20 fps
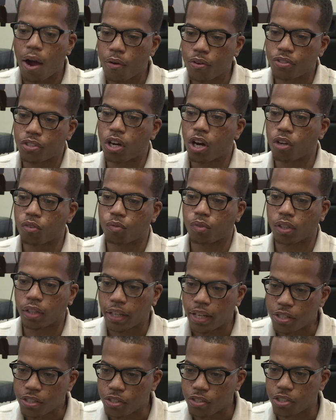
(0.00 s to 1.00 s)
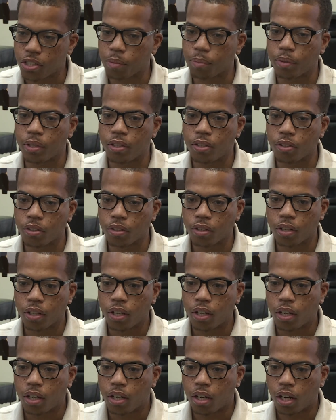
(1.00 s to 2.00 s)
how is y'all's relationship either,
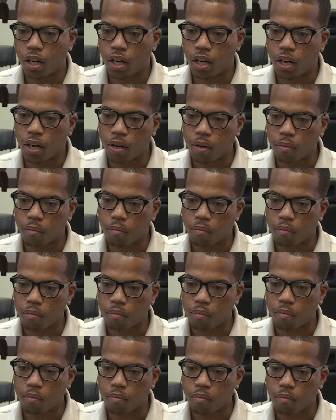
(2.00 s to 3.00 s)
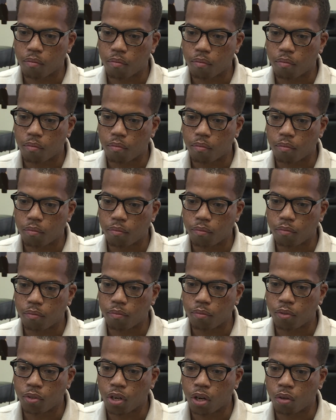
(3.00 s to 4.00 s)
um,
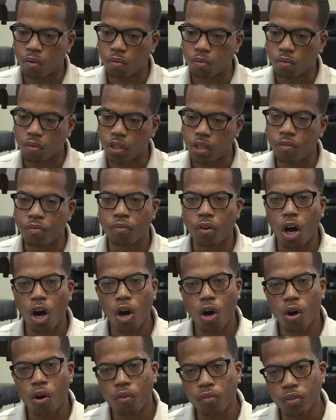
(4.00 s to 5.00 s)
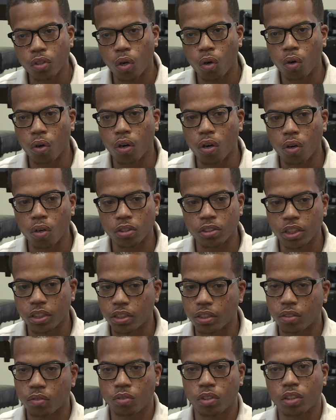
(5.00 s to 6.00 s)
you know, evolved or or
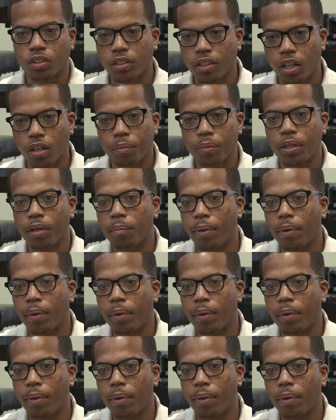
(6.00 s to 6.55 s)
just just tell